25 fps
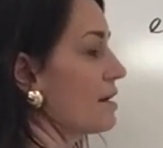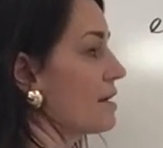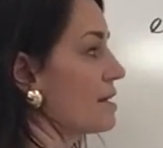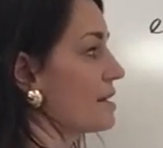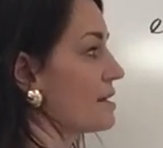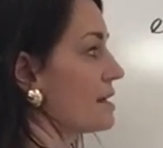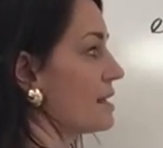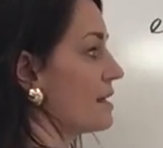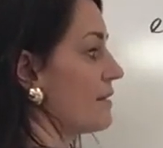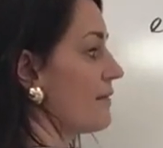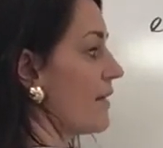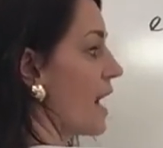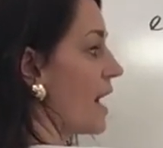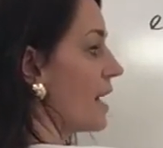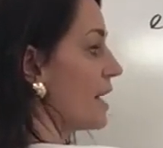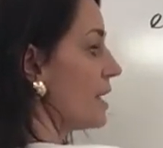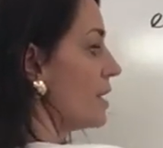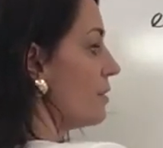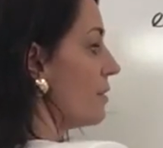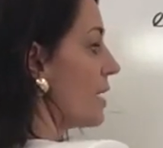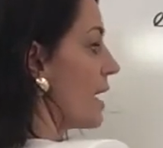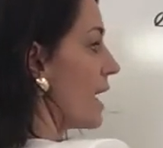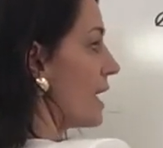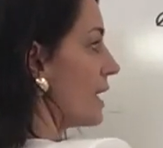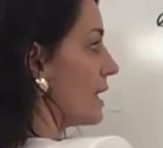C
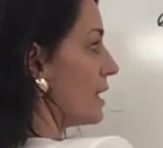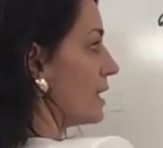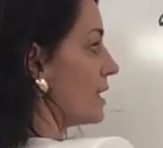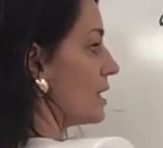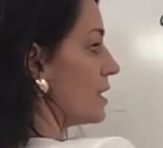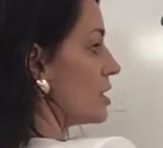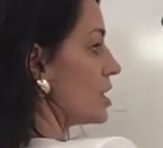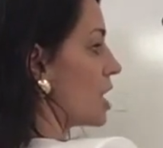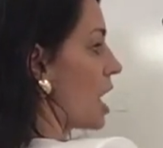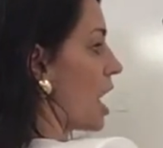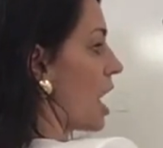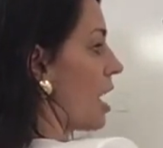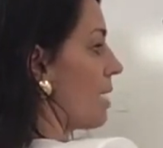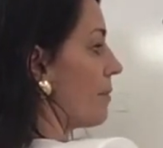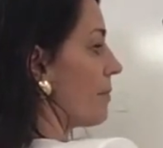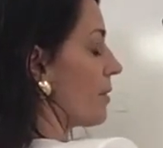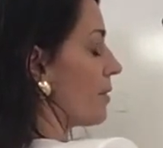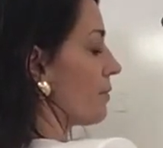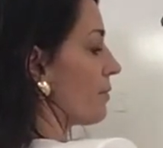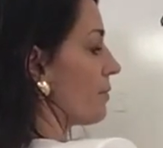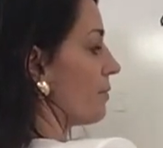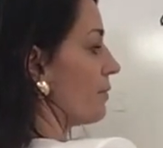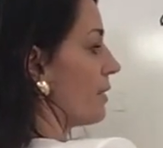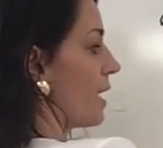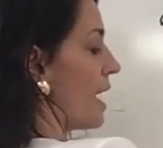value, and in the top
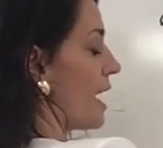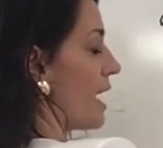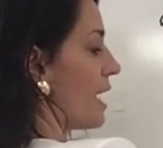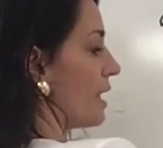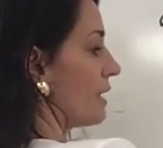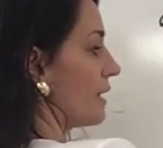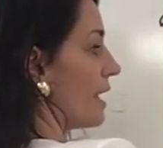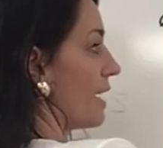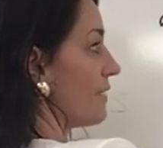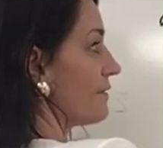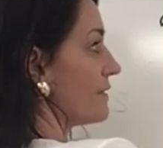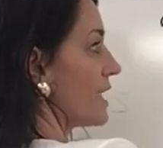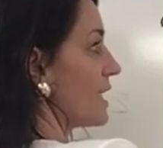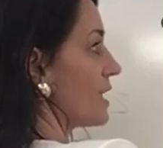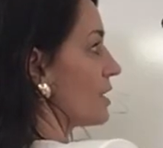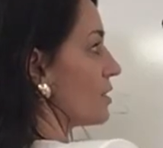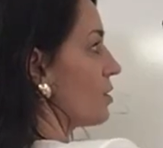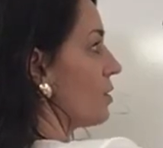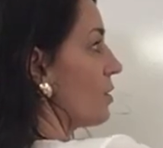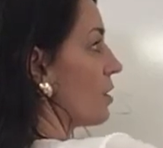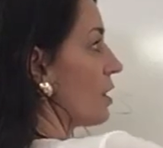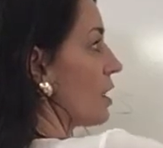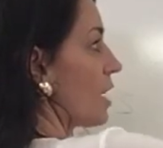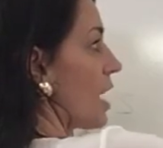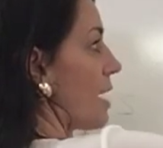left hand
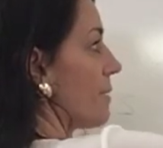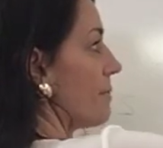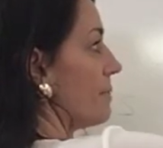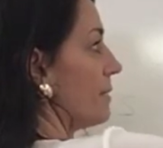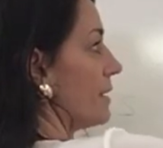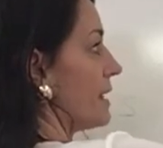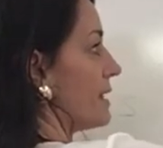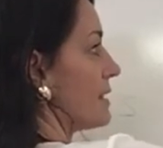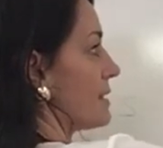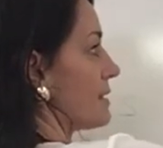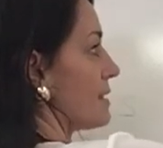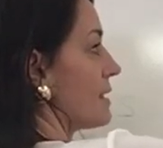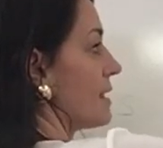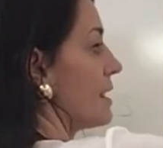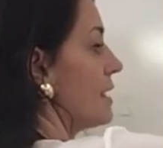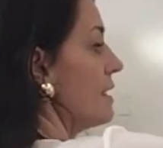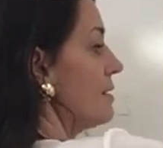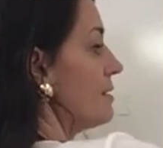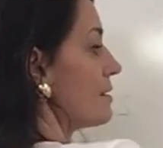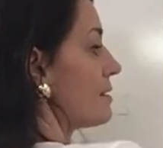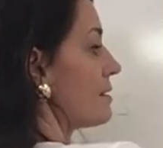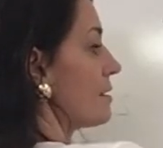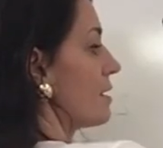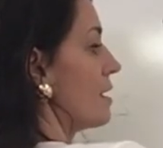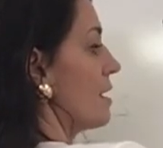corner, I place
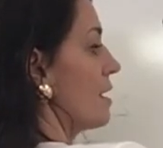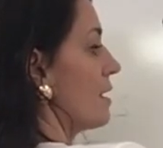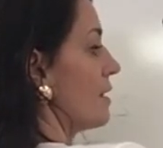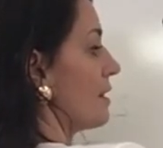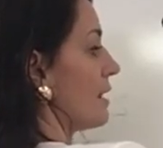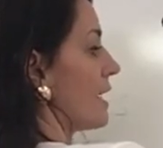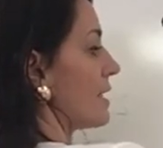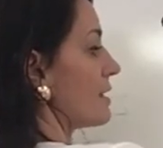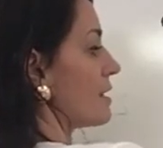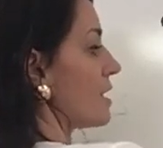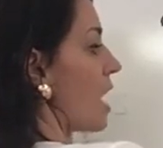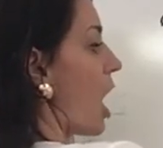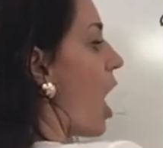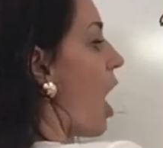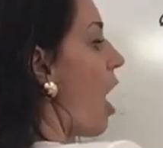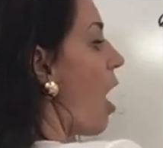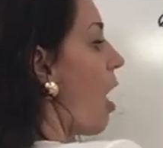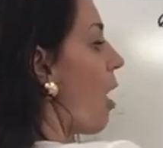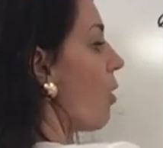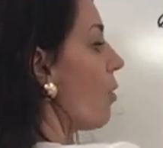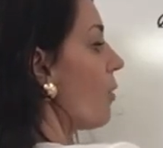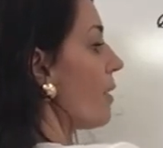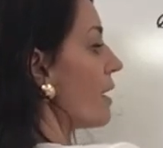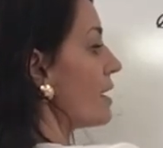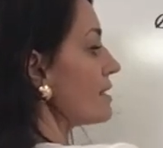this. That's
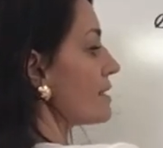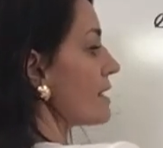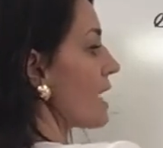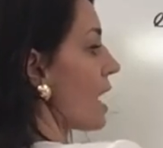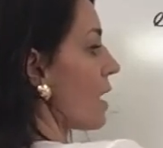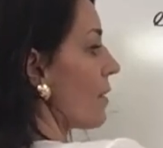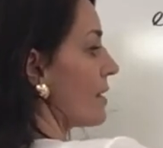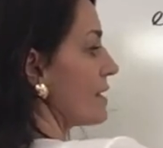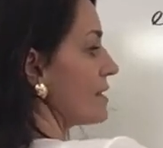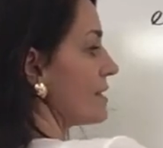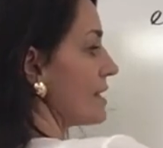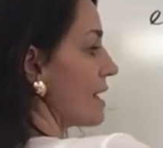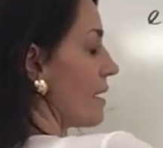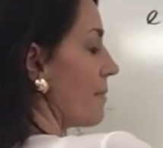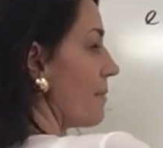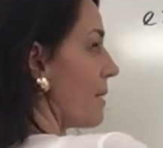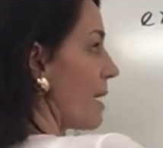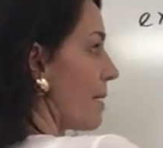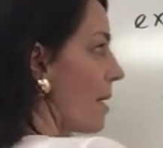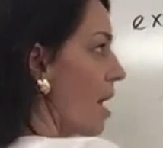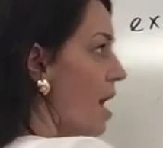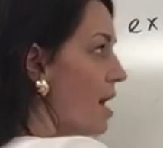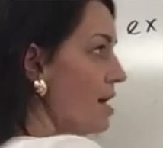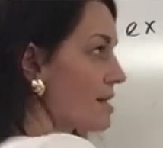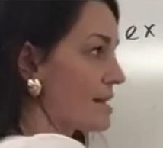always how I set up my
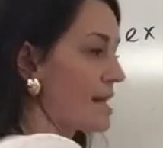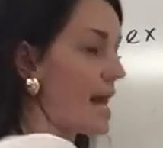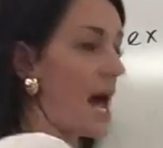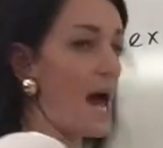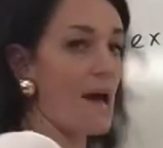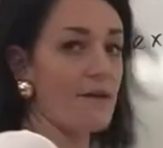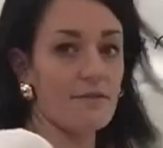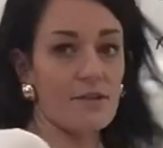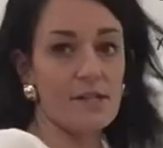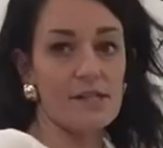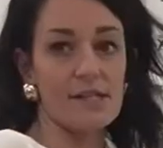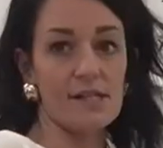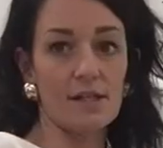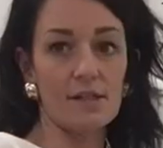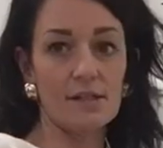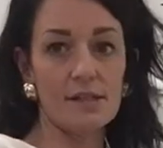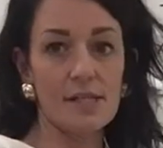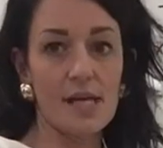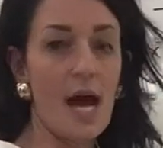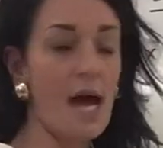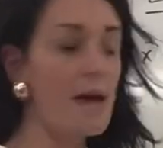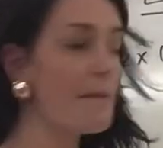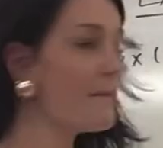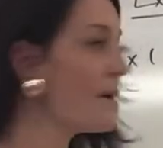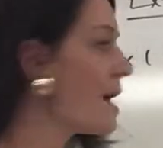box every single
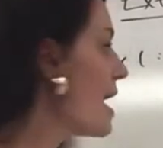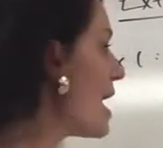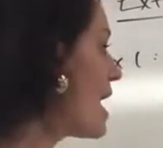time.